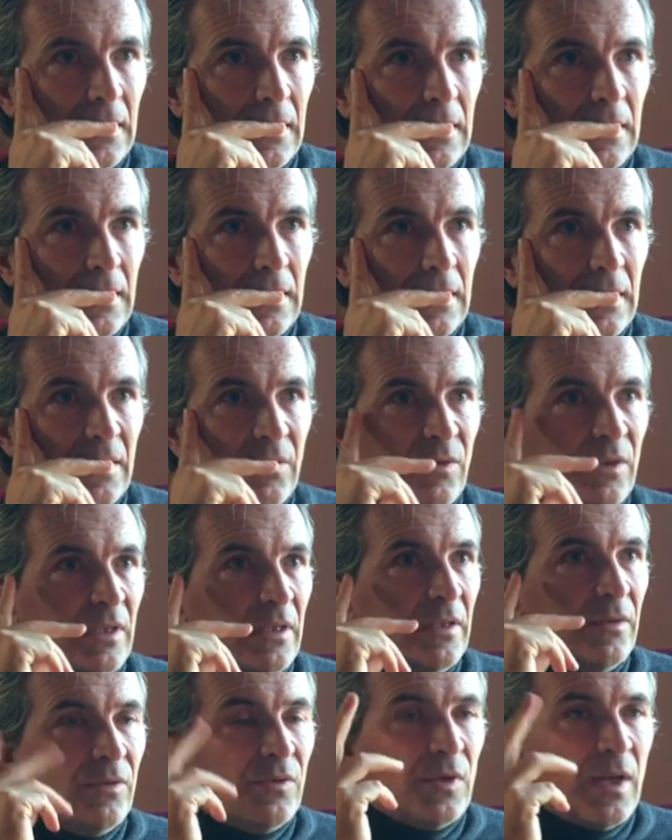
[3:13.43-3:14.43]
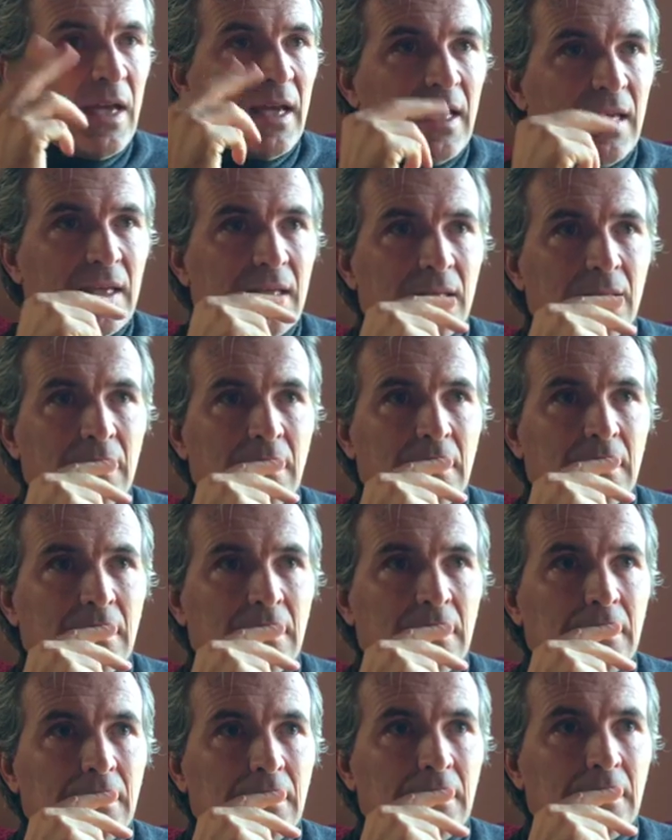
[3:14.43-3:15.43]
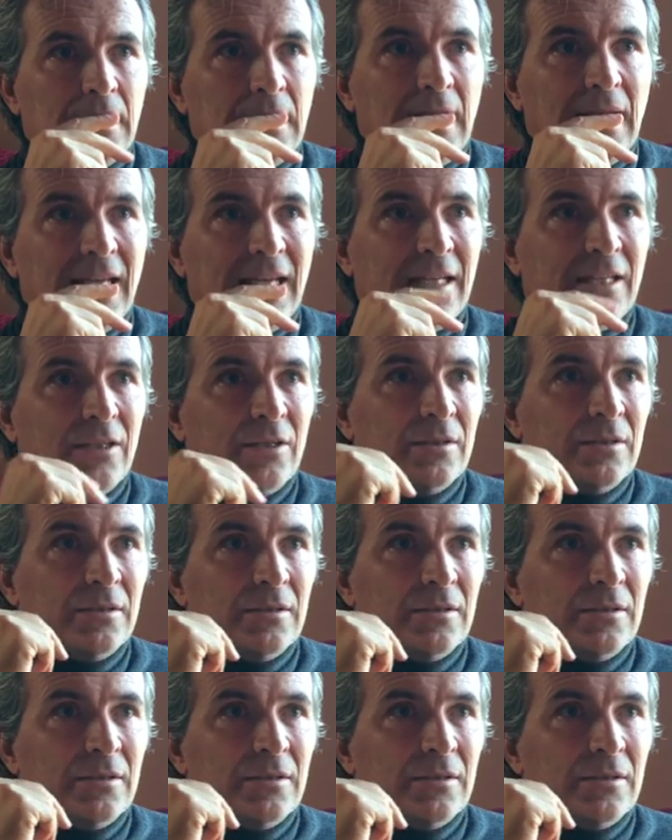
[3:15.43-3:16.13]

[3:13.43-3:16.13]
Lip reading: even if I had